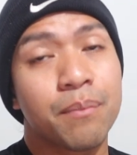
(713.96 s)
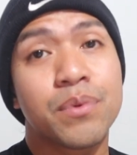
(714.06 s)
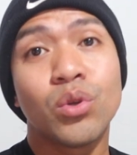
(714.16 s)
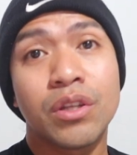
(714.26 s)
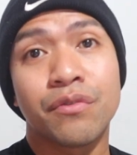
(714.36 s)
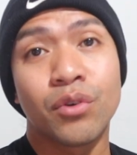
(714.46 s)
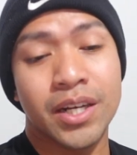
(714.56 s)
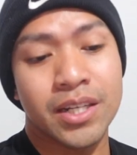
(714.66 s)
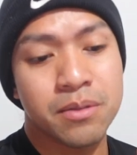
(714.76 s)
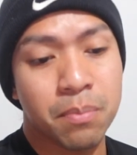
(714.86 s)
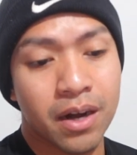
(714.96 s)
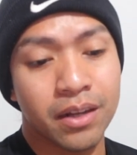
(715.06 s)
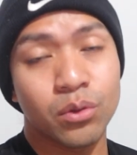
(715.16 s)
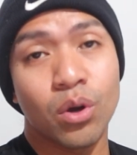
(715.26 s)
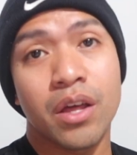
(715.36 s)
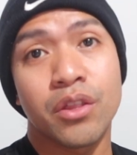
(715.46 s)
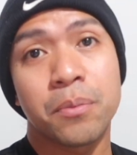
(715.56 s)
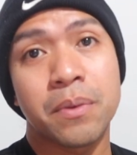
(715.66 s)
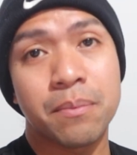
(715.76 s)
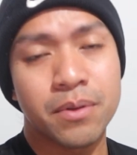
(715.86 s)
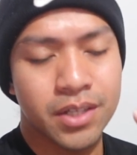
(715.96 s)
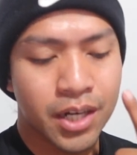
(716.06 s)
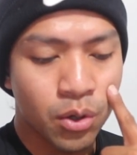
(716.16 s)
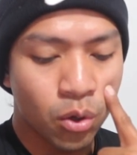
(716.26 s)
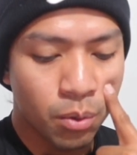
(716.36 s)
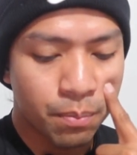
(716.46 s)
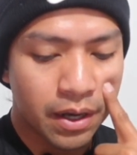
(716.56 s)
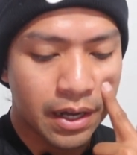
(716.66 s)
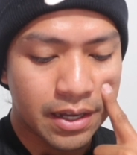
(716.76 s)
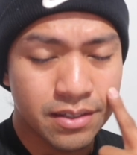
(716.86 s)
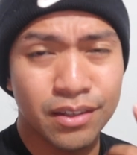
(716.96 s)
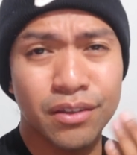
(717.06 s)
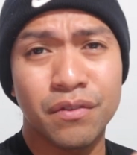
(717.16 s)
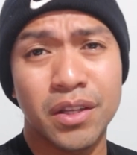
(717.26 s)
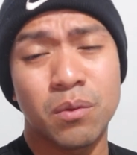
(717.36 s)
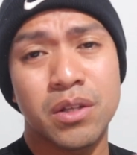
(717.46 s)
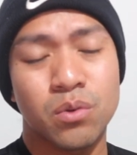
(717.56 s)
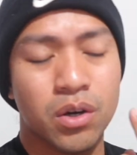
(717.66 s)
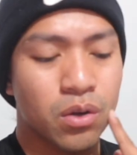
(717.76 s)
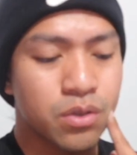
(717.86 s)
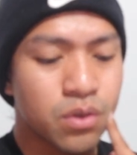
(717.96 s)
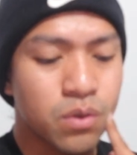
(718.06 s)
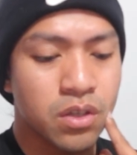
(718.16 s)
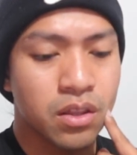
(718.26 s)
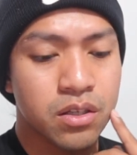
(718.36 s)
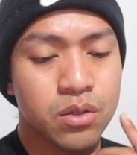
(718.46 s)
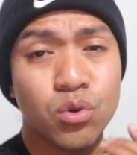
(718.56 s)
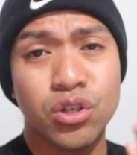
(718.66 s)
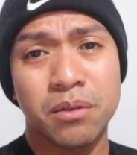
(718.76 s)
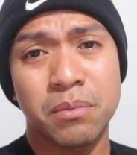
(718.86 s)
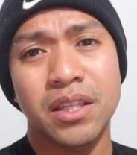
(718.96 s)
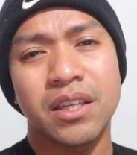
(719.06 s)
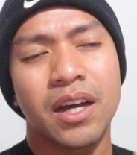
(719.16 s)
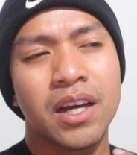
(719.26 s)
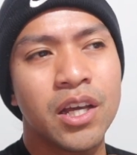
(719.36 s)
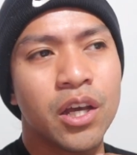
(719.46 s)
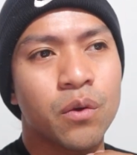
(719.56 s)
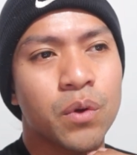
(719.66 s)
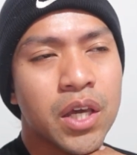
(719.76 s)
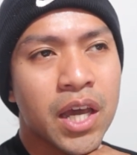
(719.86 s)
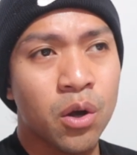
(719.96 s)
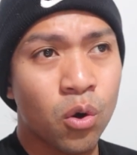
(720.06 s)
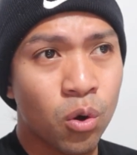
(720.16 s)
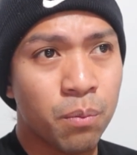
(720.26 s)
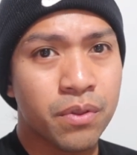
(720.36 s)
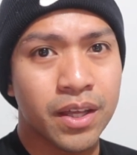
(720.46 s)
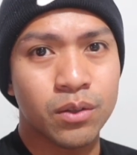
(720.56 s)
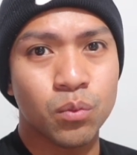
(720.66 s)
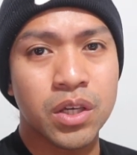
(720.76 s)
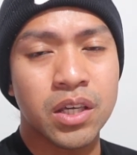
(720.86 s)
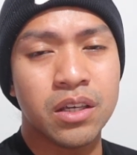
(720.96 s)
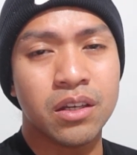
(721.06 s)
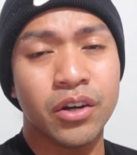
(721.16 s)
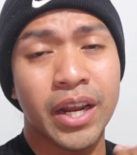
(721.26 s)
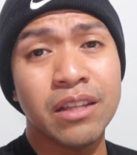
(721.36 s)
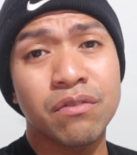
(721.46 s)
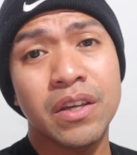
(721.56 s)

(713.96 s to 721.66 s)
beautiful and inspiring to other people. And I hope as individuals who are also using the social media, I hope that we create